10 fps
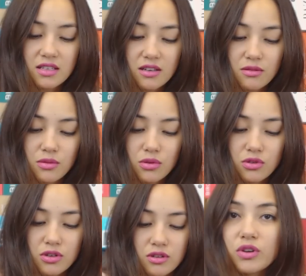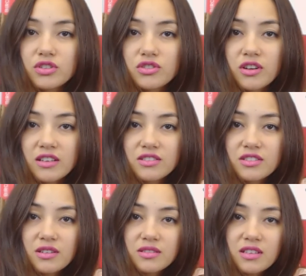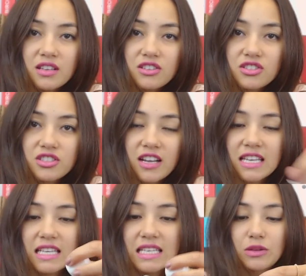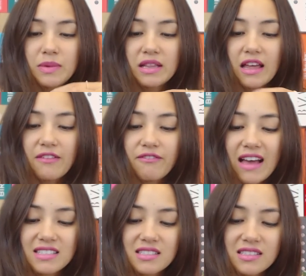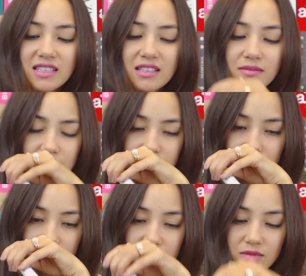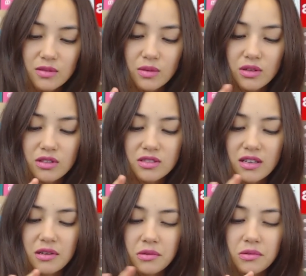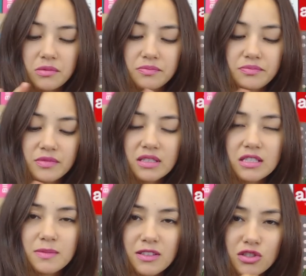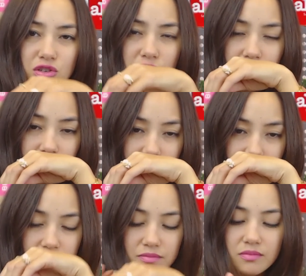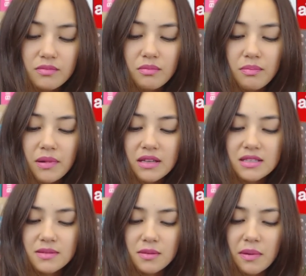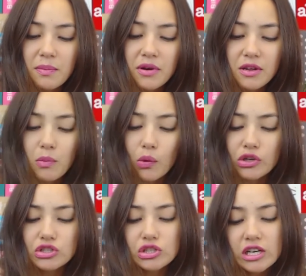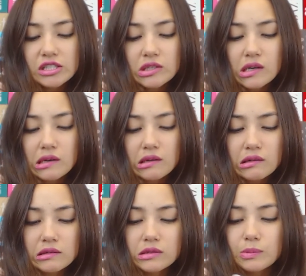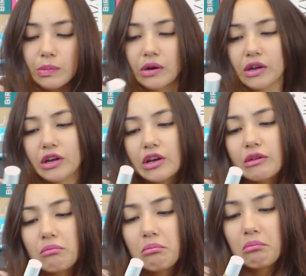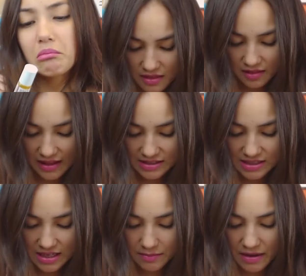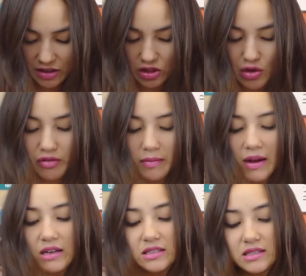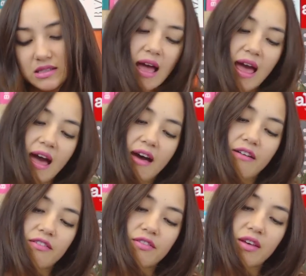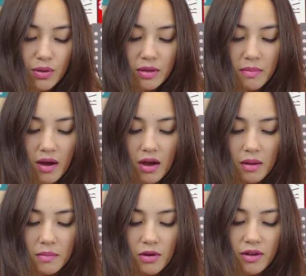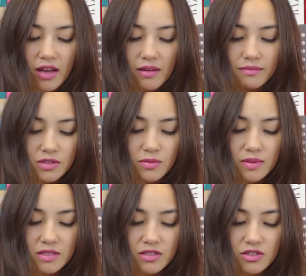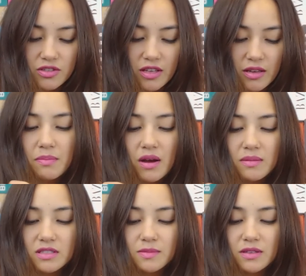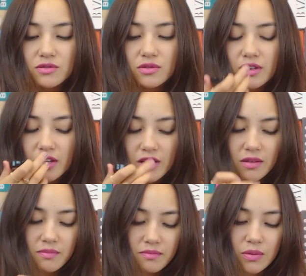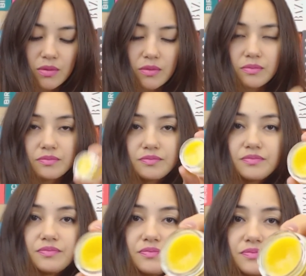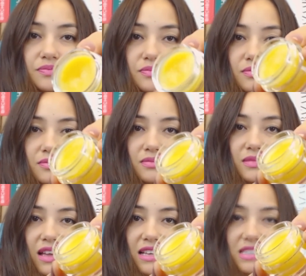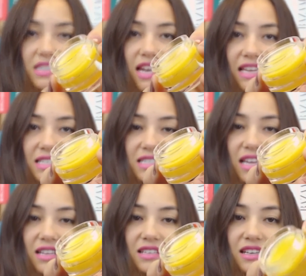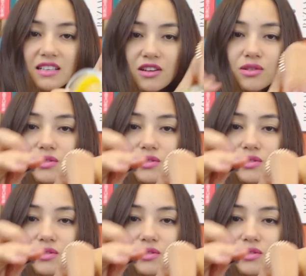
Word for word: like a roller moisturizer. See, that's kind of shiny. A little bit like Vaseline. Well, it looks like. Ooh, doesn't smell too good. But it seems to be pretty moisturizer. I don't know. It's pretty good. And then the last thing in my Kloverbox, I have Beauty Balm. Okay, I'm assuming this is just like lip balm. It smells really good. Ooh. Has a nice scent and it